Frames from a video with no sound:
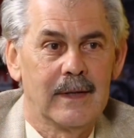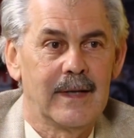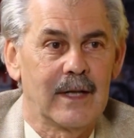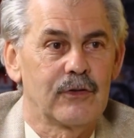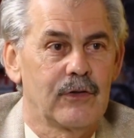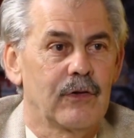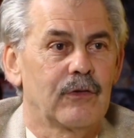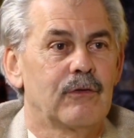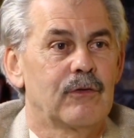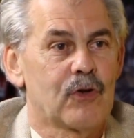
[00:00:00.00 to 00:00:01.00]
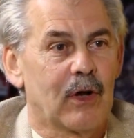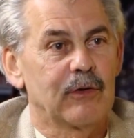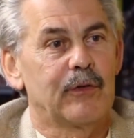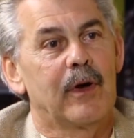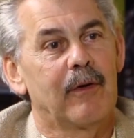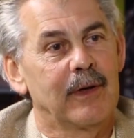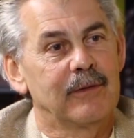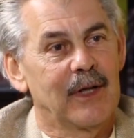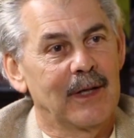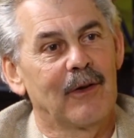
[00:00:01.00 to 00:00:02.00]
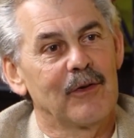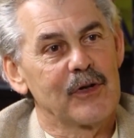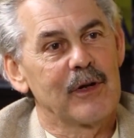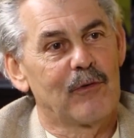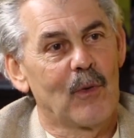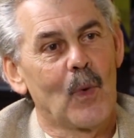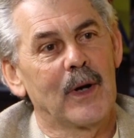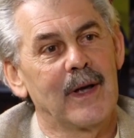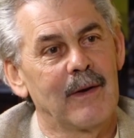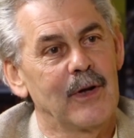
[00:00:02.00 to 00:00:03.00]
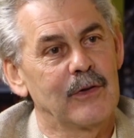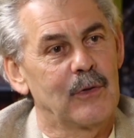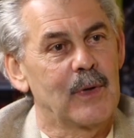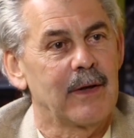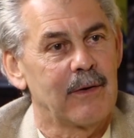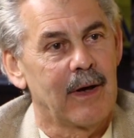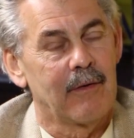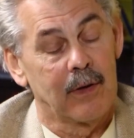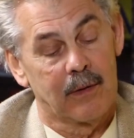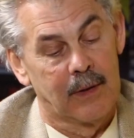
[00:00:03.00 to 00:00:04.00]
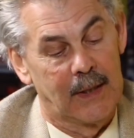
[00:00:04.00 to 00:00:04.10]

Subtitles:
That's just transferring technology from one area to another area.